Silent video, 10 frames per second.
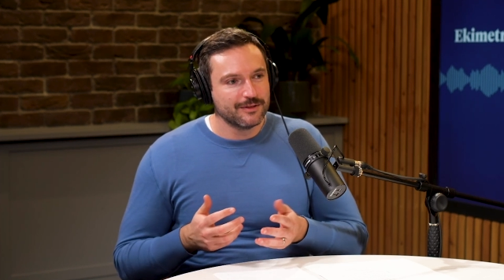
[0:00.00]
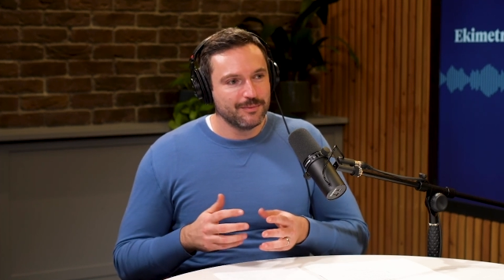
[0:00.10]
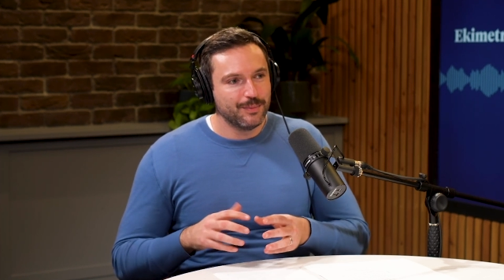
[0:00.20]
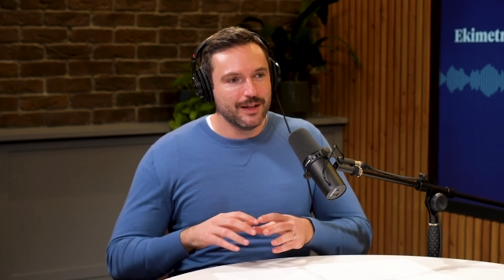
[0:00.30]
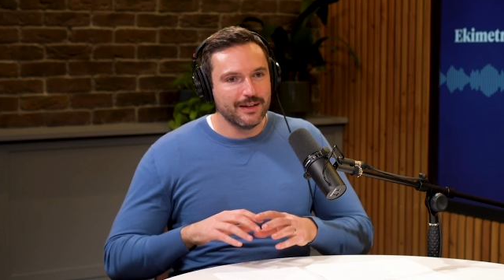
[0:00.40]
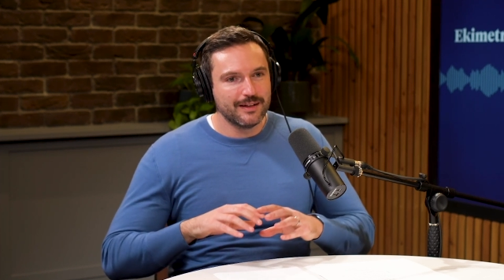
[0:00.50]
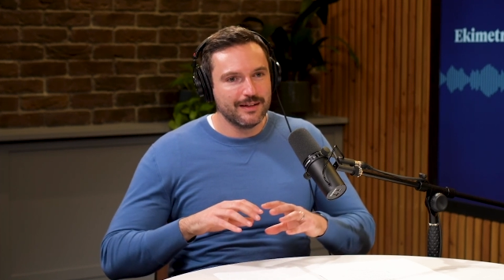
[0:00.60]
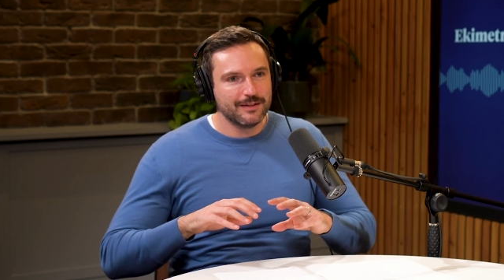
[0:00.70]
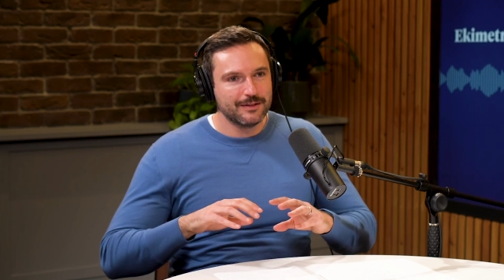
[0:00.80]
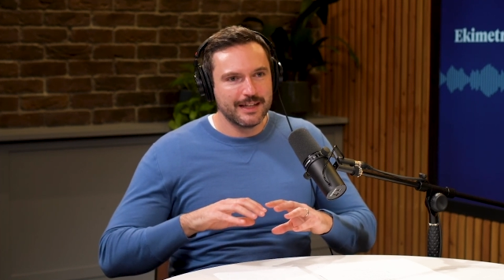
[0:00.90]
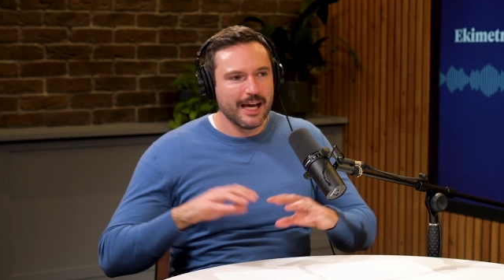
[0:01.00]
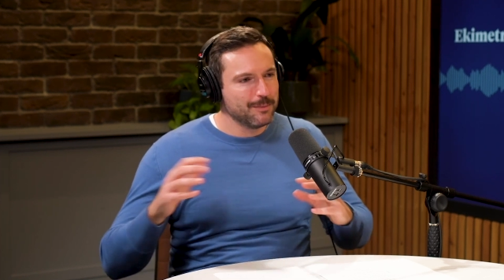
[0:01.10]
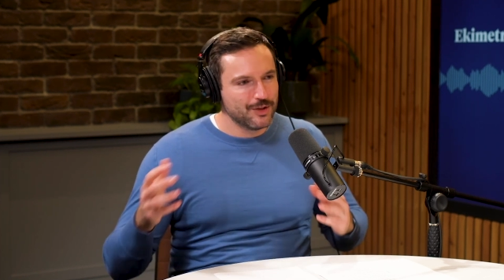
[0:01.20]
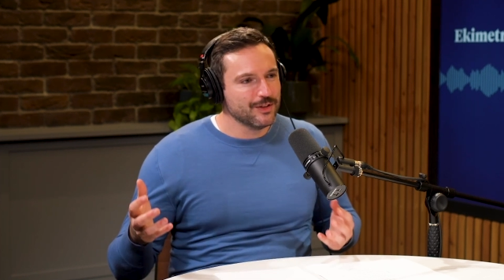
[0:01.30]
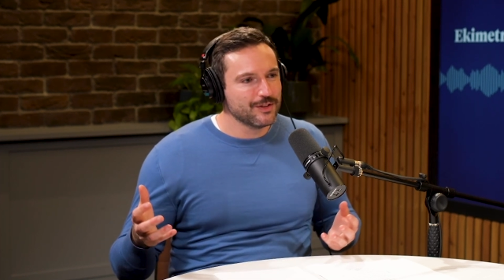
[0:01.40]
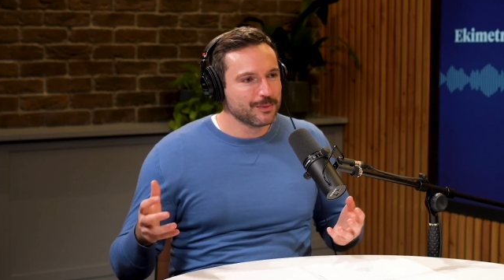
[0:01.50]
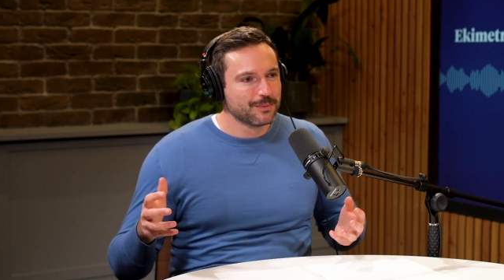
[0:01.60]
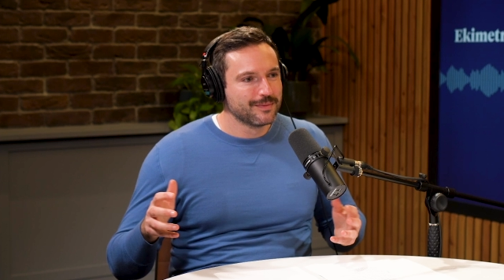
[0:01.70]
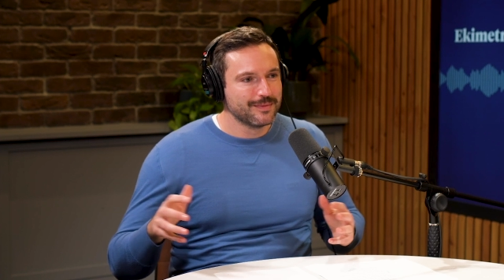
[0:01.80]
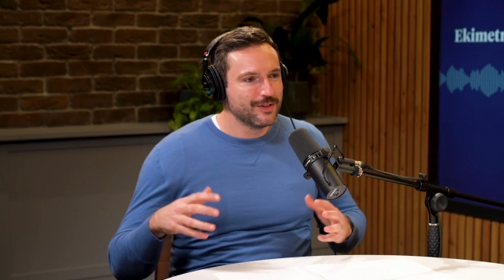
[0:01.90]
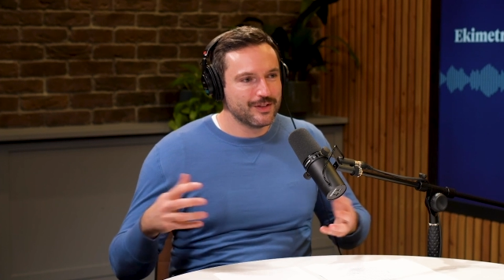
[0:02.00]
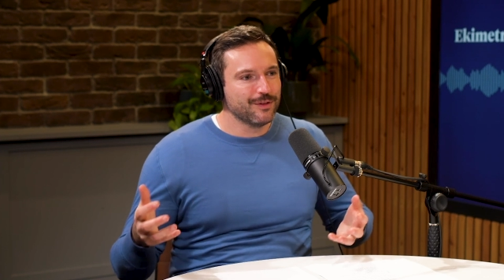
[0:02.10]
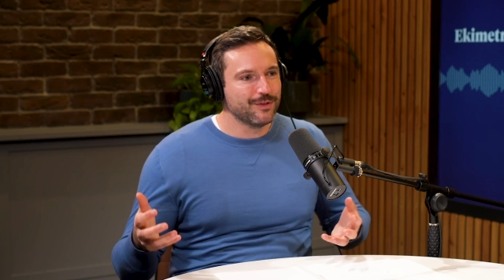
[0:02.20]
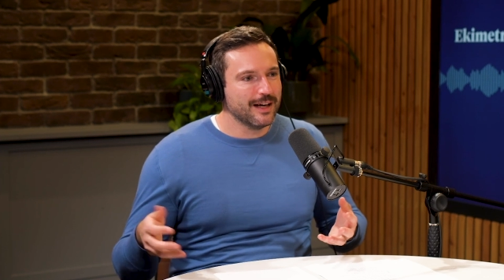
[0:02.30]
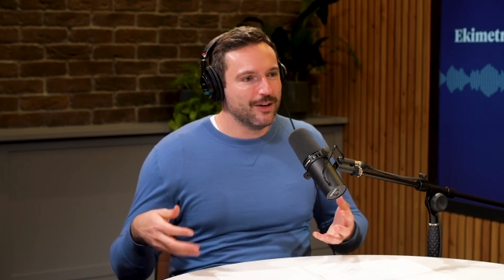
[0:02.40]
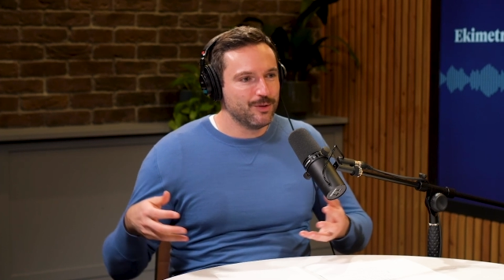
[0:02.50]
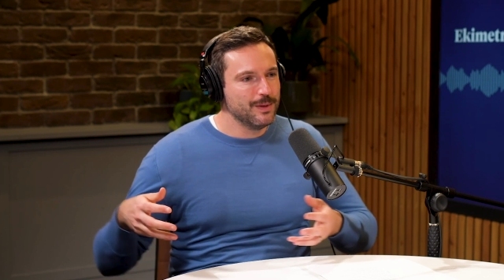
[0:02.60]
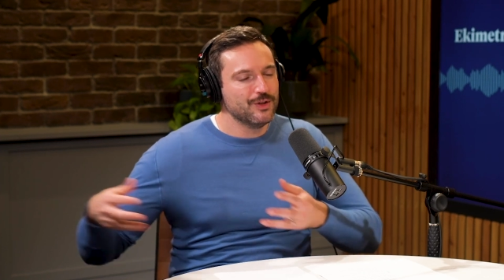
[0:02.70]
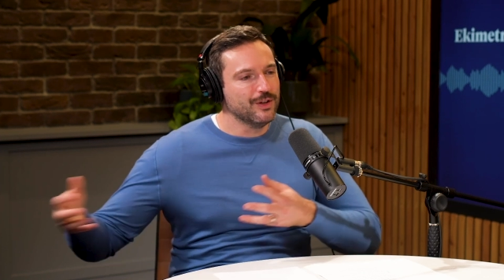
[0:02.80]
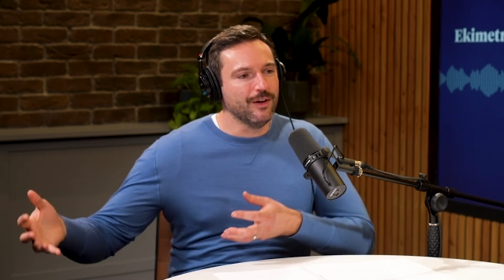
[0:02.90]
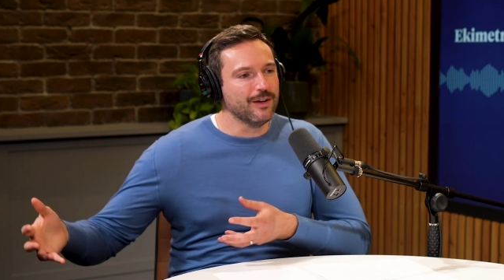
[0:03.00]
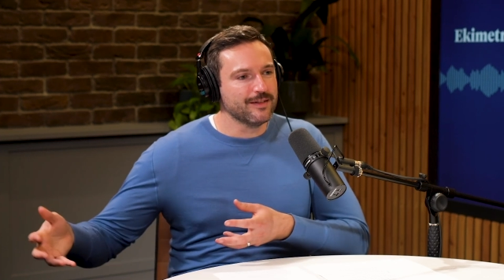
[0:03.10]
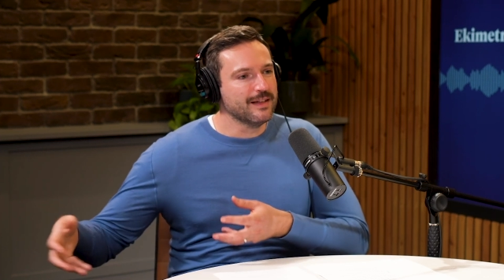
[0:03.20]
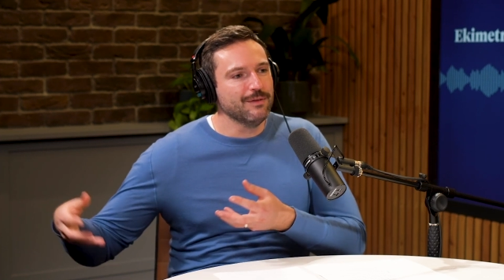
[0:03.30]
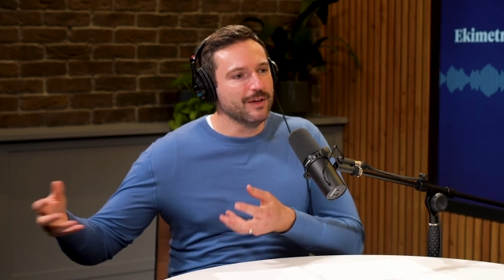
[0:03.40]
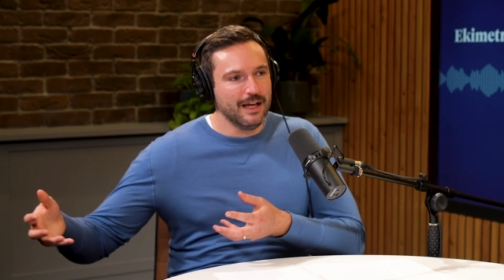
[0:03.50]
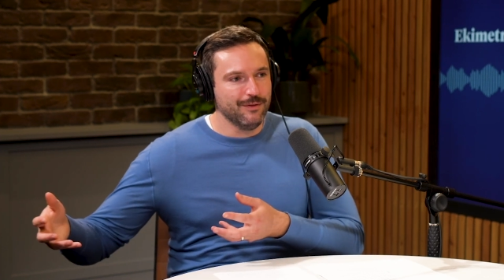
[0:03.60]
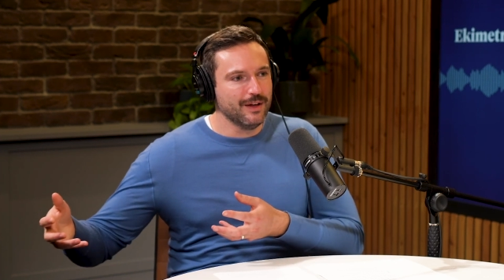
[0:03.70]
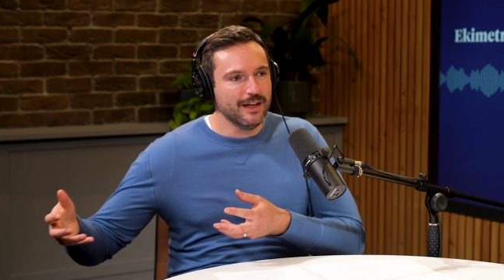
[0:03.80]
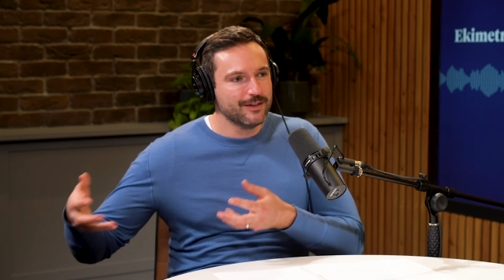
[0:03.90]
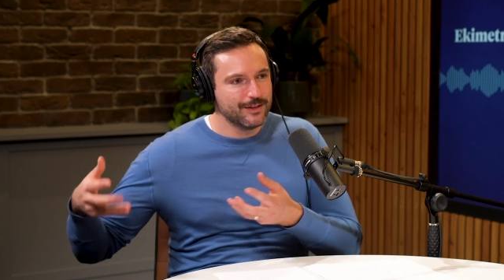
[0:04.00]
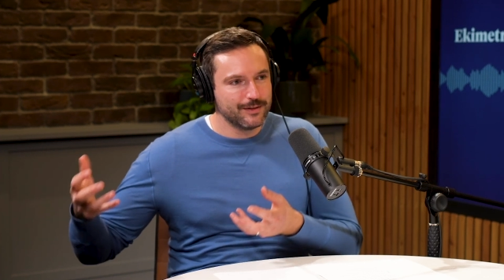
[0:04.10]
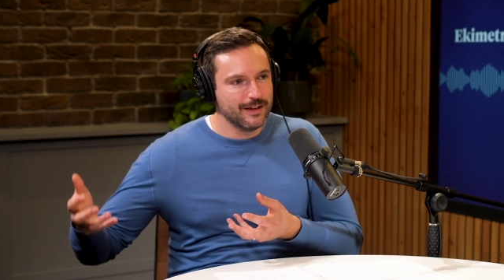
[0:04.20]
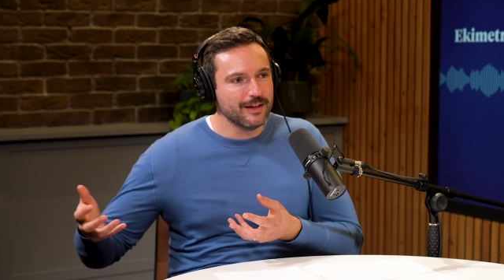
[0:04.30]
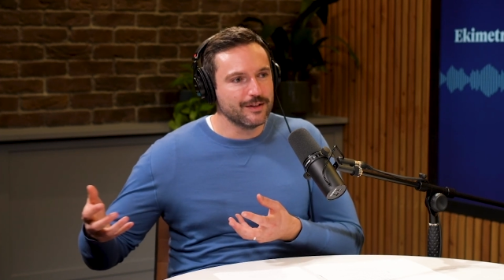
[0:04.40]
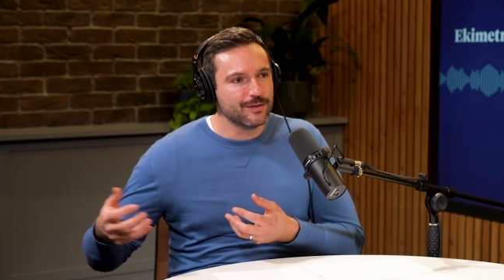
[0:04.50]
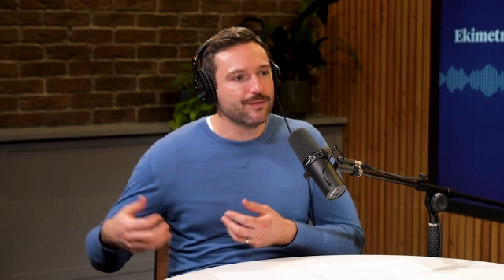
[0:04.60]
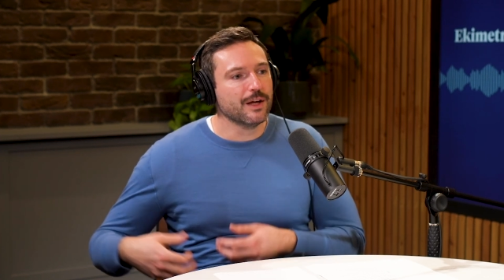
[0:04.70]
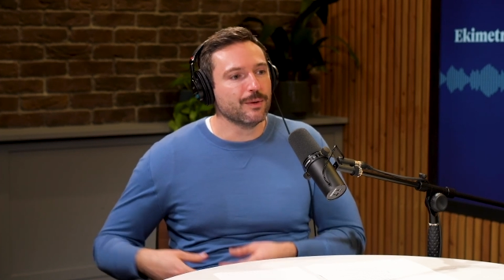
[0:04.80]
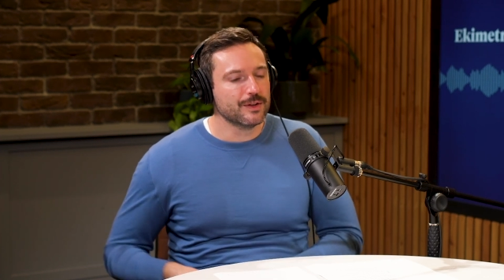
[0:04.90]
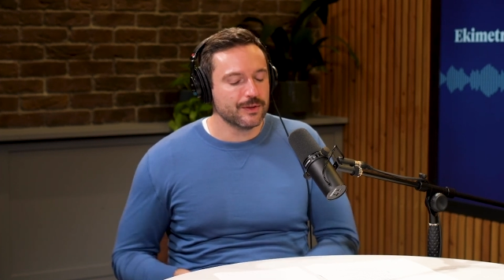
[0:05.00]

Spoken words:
but it captures stuff that attribution doesn't even have in its view at